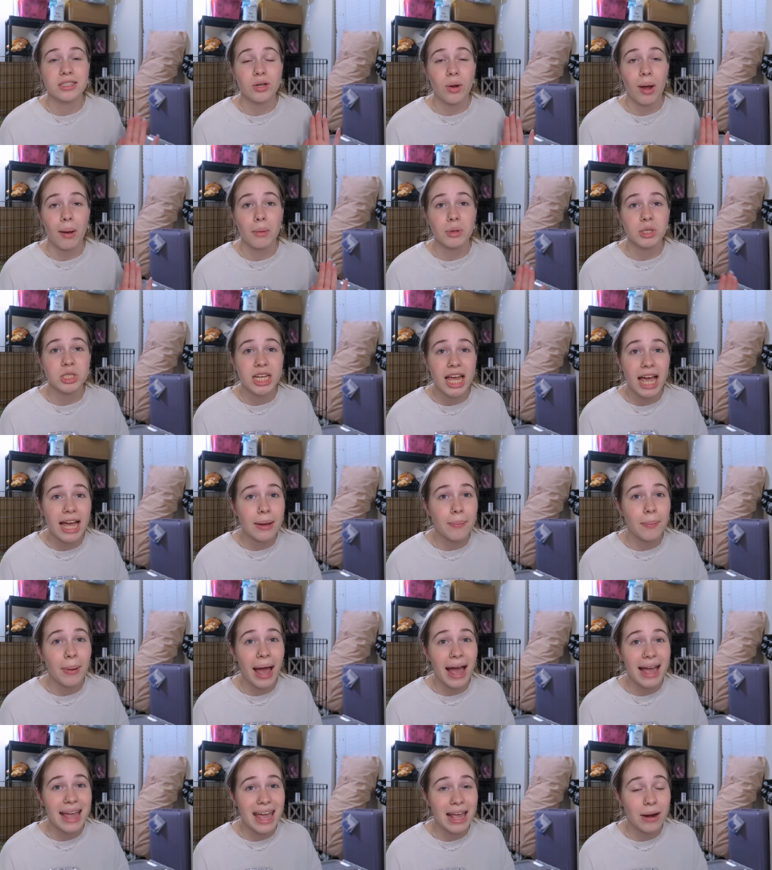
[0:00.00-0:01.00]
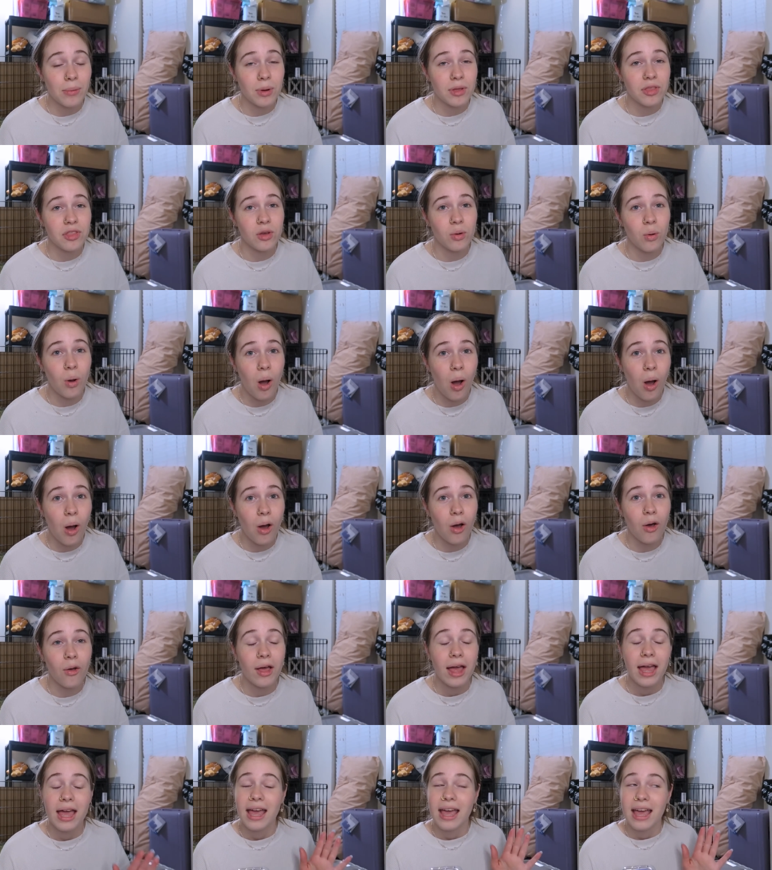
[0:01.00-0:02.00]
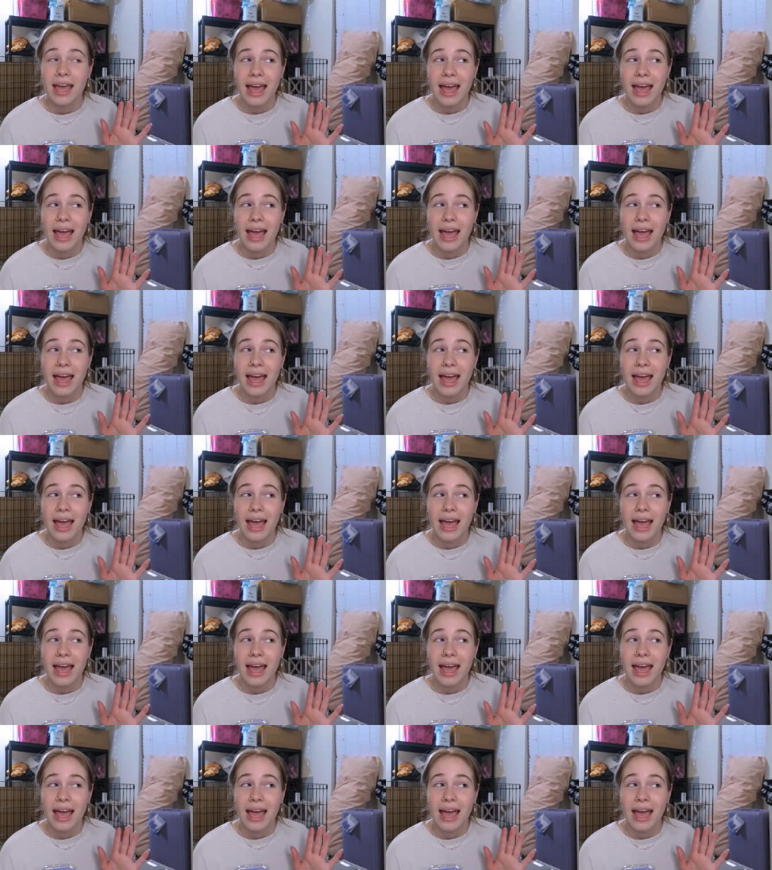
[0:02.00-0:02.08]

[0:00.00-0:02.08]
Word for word: So I will check back in with you all